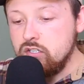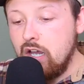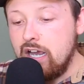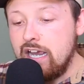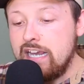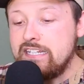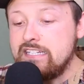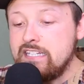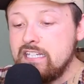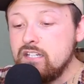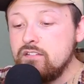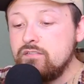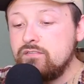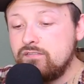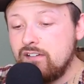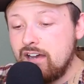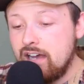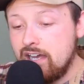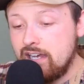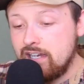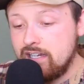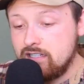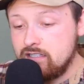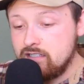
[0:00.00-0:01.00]
So I did
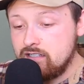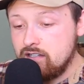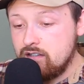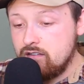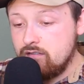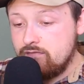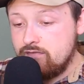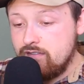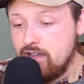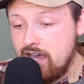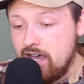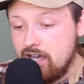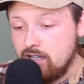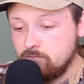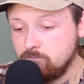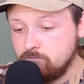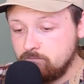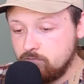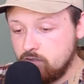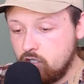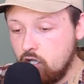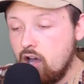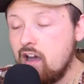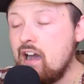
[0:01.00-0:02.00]
find that
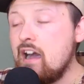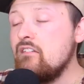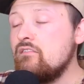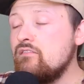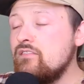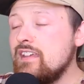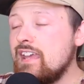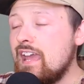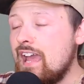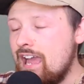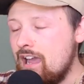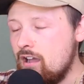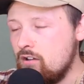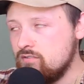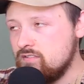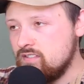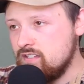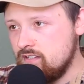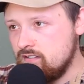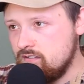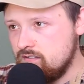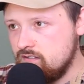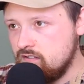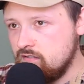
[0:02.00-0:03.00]
coffee
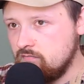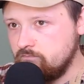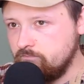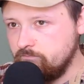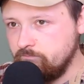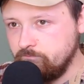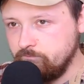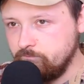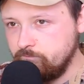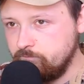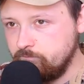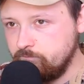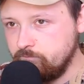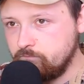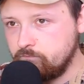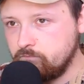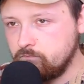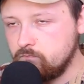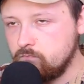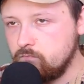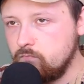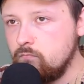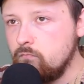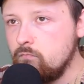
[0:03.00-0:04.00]
houses
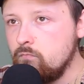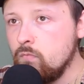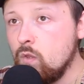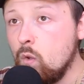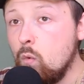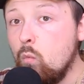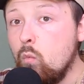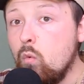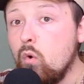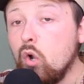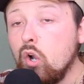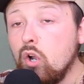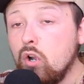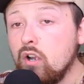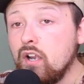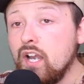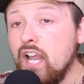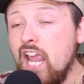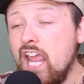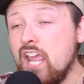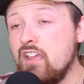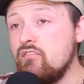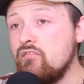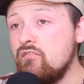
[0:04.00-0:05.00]

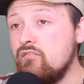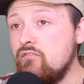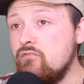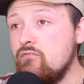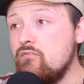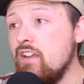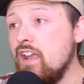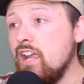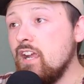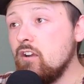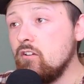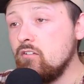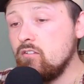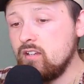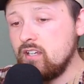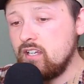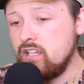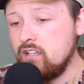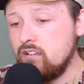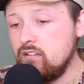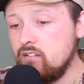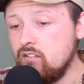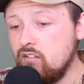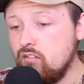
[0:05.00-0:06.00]
were a
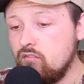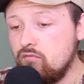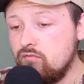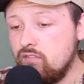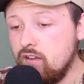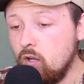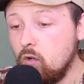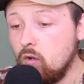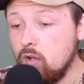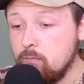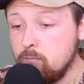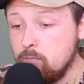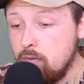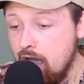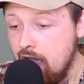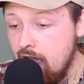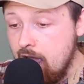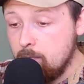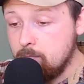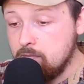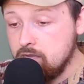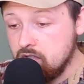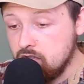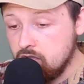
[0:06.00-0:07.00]
very, very
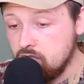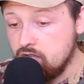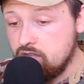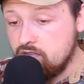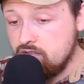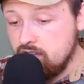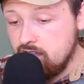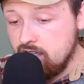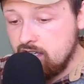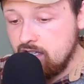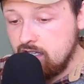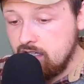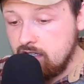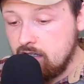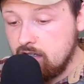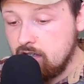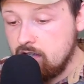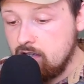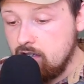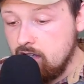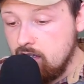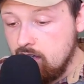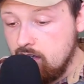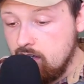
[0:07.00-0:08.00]
popular thing
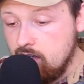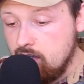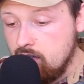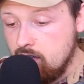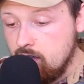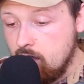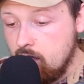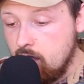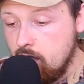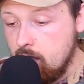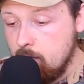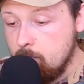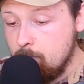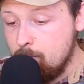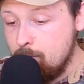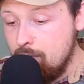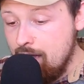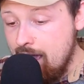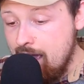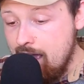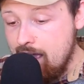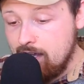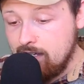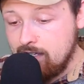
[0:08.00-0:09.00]

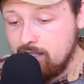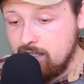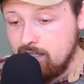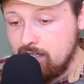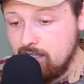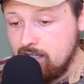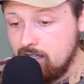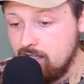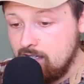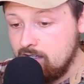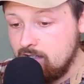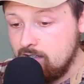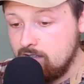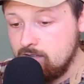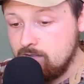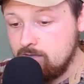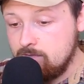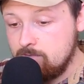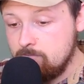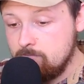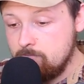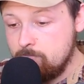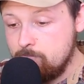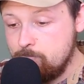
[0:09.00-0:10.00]
back
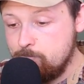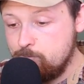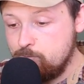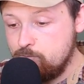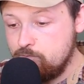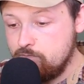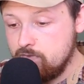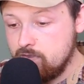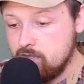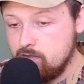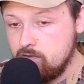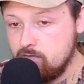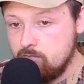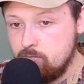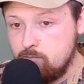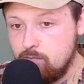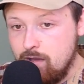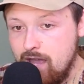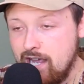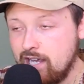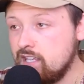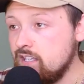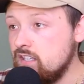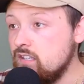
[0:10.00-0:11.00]
in
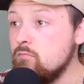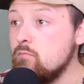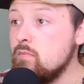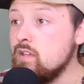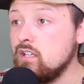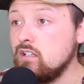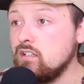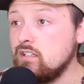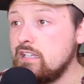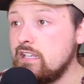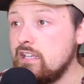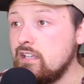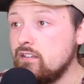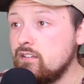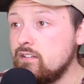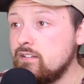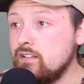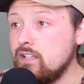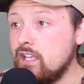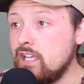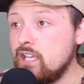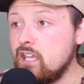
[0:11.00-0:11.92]
the Middle East.